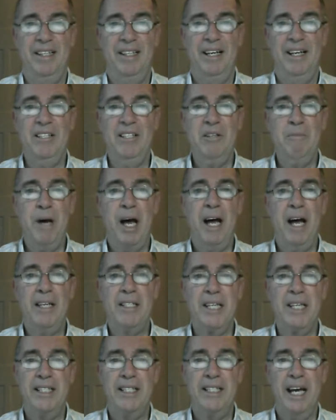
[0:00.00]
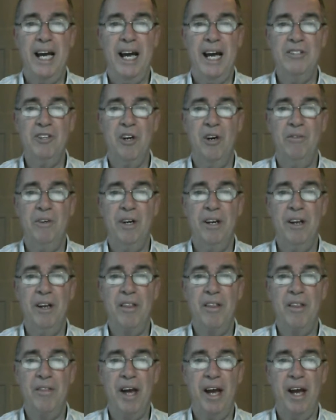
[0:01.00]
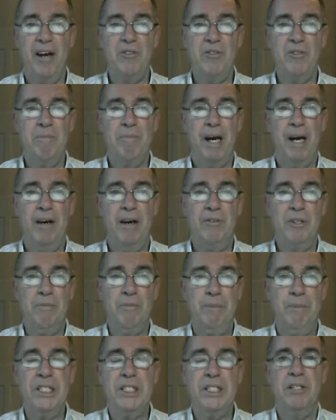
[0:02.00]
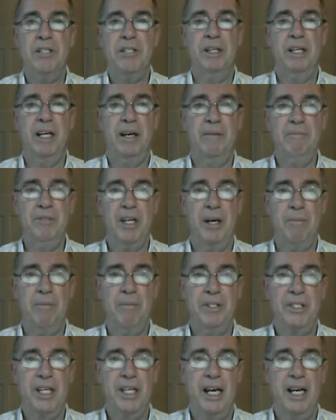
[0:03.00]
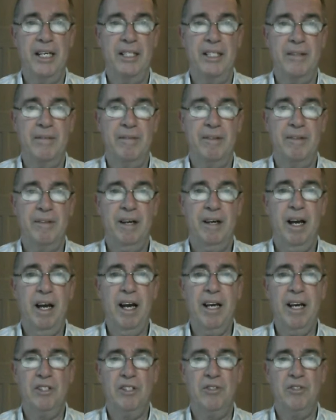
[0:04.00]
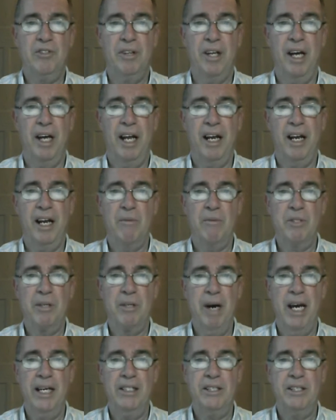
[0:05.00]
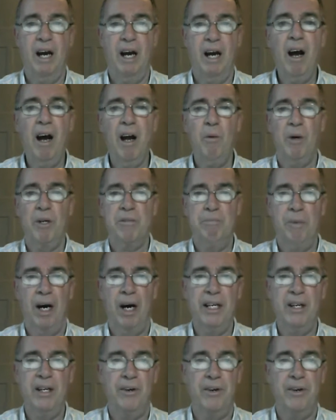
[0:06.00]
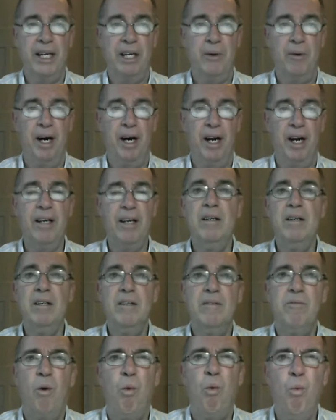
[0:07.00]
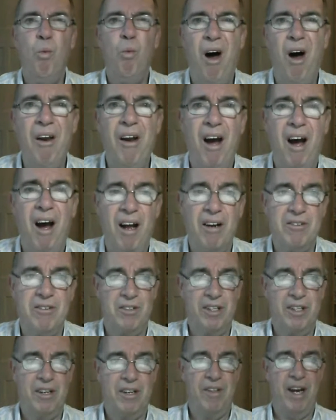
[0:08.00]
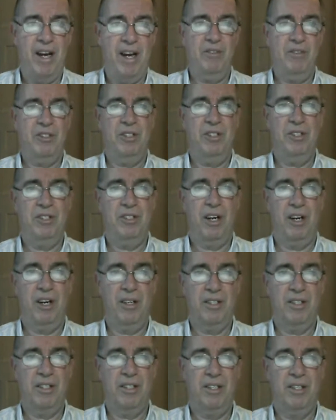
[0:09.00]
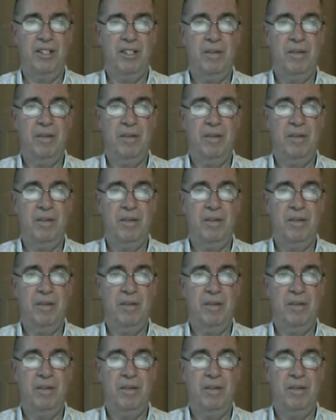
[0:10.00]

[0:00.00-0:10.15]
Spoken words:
As the bartender hands over another £1,000, a businessman comes up and says, I just saw that and I was amazed. I want to buy your iguana for $100,000.